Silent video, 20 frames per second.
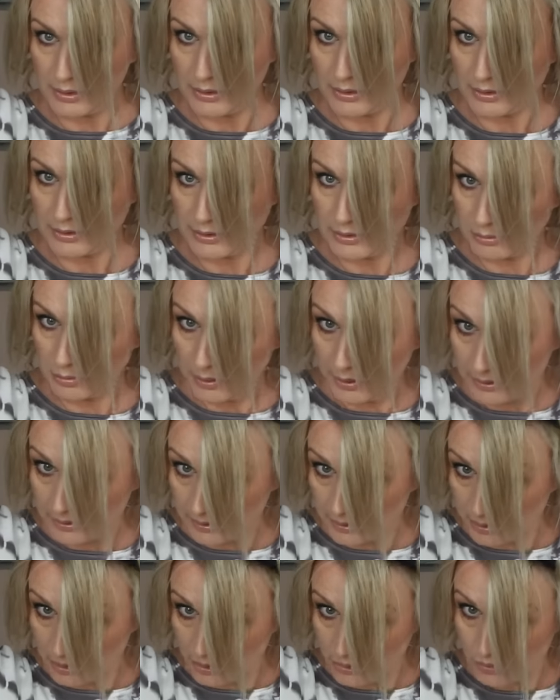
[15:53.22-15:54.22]
this
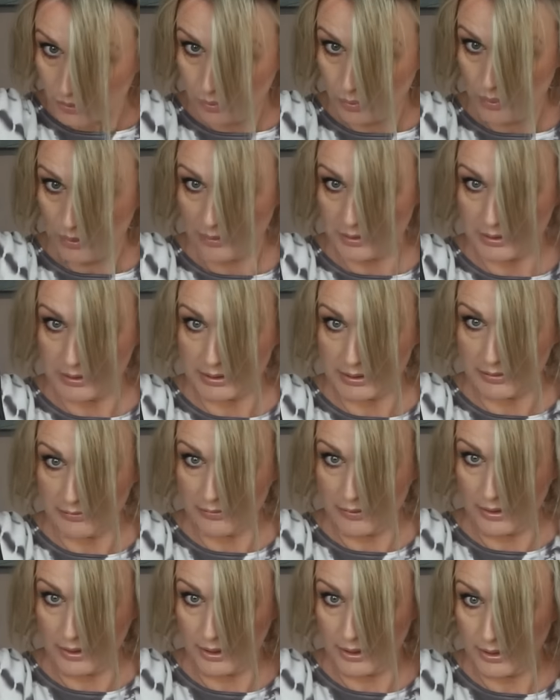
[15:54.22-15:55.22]
one towards the
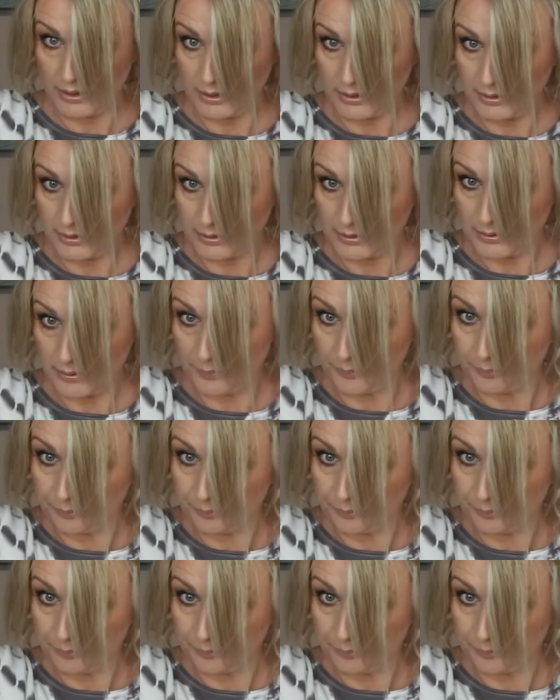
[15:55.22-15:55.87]
face